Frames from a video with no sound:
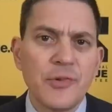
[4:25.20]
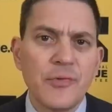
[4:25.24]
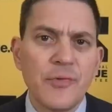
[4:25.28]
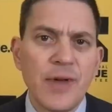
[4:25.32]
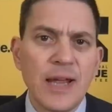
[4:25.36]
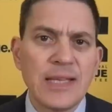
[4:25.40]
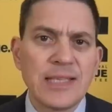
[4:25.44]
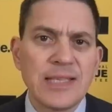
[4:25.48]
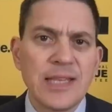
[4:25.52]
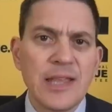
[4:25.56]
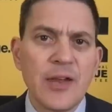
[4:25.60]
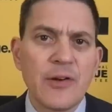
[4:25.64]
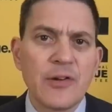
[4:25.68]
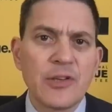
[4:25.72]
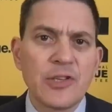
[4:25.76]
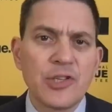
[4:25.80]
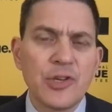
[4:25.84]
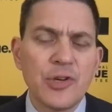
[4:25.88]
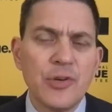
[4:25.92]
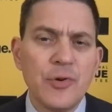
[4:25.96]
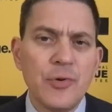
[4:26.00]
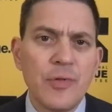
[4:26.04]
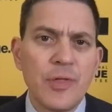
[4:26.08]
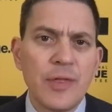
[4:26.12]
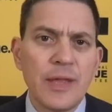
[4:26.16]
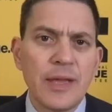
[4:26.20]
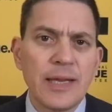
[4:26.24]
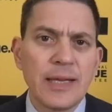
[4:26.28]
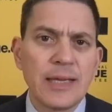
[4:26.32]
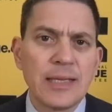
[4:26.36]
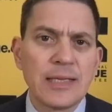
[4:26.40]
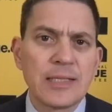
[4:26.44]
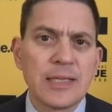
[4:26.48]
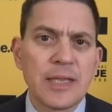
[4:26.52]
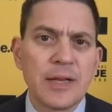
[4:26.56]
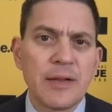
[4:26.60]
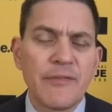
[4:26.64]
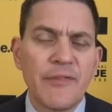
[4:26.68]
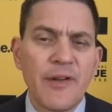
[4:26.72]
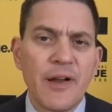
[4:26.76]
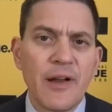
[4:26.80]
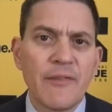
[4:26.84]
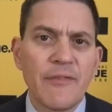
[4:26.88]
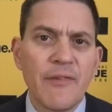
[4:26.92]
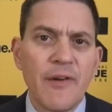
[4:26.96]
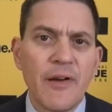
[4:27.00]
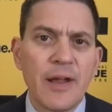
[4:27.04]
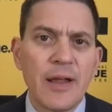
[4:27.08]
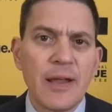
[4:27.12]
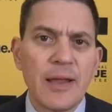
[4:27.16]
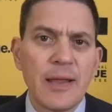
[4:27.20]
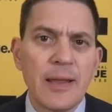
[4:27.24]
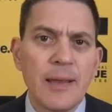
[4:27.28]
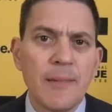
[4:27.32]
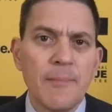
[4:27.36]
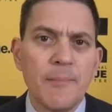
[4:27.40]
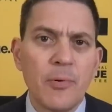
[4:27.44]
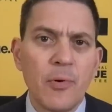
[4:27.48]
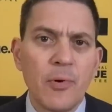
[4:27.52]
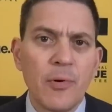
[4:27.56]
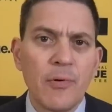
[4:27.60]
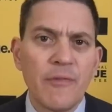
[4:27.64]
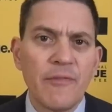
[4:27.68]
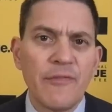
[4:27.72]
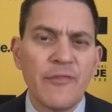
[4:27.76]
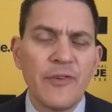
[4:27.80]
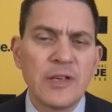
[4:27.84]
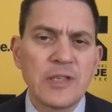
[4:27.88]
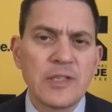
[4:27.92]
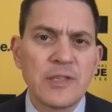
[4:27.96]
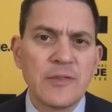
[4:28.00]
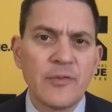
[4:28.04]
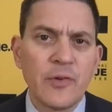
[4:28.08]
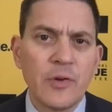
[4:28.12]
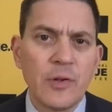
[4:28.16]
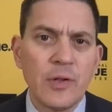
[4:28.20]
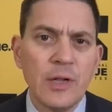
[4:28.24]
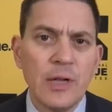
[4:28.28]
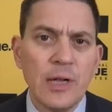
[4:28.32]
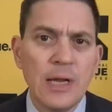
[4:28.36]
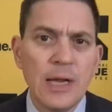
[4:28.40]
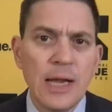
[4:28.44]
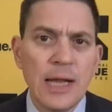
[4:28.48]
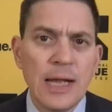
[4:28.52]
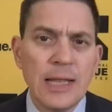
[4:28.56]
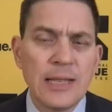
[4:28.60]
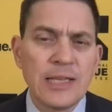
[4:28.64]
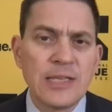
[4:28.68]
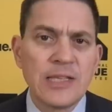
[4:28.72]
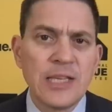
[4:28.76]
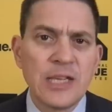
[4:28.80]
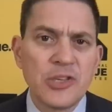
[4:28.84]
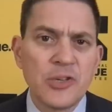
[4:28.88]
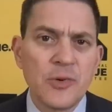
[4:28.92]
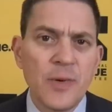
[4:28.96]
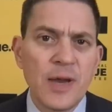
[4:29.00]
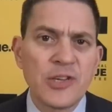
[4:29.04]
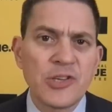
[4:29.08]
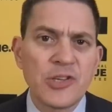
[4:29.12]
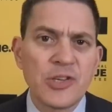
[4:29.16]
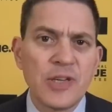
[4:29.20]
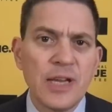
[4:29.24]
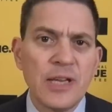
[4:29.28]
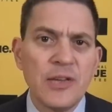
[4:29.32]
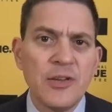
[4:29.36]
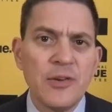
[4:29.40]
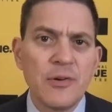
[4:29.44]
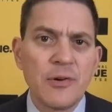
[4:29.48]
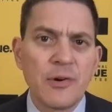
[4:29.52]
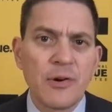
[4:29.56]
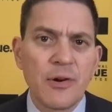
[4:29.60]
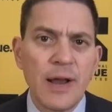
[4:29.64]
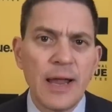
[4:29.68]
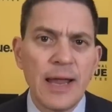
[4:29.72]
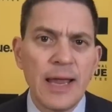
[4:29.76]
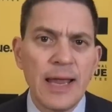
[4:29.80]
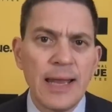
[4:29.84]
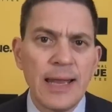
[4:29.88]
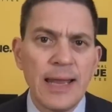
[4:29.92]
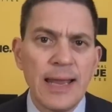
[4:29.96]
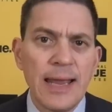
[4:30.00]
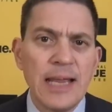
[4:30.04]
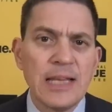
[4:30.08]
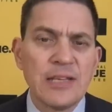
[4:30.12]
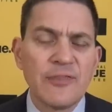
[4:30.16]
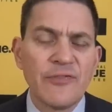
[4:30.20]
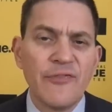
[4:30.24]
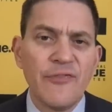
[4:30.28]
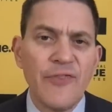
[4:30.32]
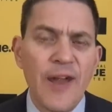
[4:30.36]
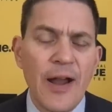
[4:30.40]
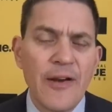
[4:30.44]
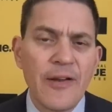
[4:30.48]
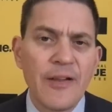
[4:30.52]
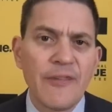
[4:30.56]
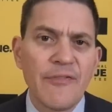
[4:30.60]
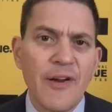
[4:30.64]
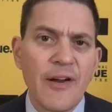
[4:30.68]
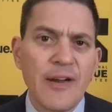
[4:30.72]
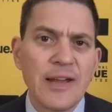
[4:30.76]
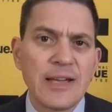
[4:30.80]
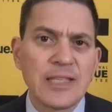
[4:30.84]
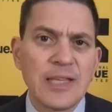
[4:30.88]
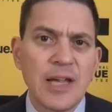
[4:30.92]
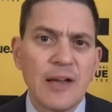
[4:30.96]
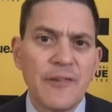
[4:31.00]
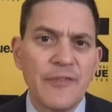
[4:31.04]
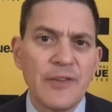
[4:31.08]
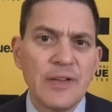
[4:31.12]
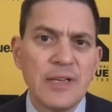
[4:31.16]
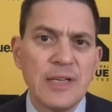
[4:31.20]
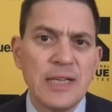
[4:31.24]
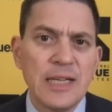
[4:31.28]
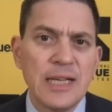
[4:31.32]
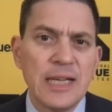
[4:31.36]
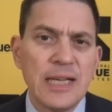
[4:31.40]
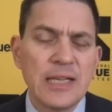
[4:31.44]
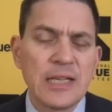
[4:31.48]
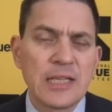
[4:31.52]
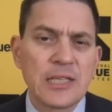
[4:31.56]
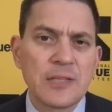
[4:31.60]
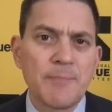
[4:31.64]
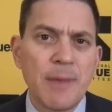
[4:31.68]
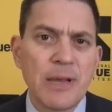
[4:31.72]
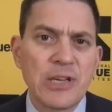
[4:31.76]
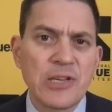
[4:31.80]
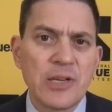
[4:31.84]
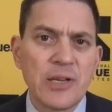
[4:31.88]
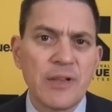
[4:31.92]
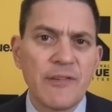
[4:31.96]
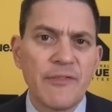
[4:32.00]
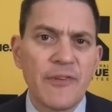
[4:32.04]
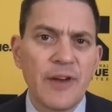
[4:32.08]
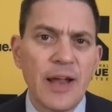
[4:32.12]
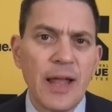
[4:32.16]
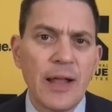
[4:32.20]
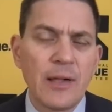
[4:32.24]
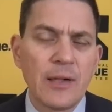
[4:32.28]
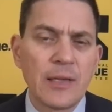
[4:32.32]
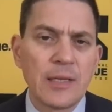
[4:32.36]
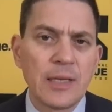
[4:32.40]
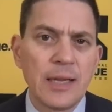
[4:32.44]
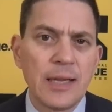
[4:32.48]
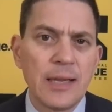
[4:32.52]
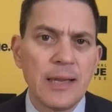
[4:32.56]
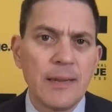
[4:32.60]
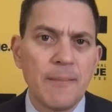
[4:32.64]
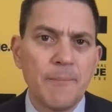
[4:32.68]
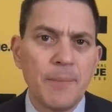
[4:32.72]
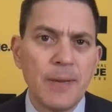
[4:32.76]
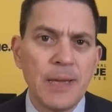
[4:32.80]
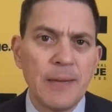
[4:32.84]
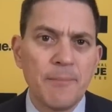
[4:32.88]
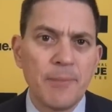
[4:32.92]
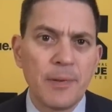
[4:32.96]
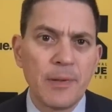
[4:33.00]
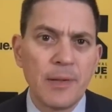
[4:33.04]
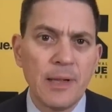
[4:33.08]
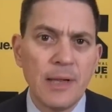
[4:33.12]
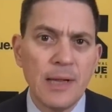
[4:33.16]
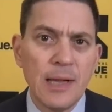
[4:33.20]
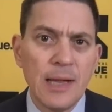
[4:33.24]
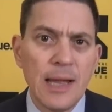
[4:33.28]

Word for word: you raised it. There are two things that are very, very important. First of all, the situation in Ukraine is very, very tough indeed, especially for elderly people.